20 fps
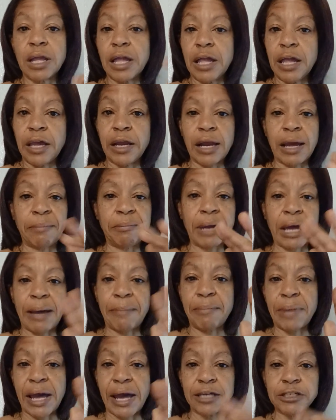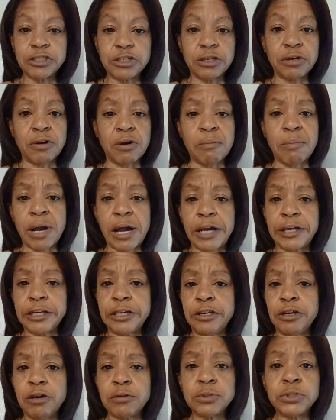And I'm not bashing nobody,
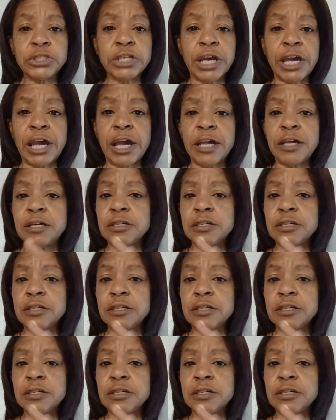no shade,